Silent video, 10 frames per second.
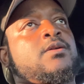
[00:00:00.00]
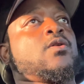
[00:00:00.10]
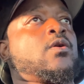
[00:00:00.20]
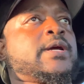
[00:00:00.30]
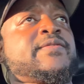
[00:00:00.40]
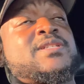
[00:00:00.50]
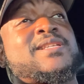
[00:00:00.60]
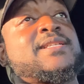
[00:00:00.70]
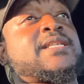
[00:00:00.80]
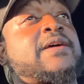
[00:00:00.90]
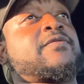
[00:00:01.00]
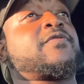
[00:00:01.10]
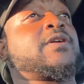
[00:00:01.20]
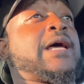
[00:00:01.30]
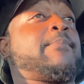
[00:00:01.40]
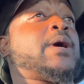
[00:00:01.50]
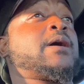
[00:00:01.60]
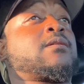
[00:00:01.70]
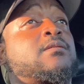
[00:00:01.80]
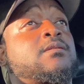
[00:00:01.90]
you know, or even C7 for that
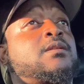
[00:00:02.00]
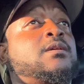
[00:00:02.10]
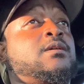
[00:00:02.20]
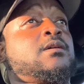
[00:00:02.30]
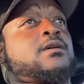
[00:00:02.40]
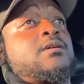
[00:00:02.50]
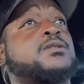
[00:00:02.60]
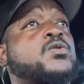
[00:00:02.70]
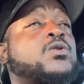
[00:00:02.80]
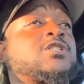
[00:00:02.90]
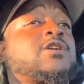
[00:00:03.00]
matter, the storage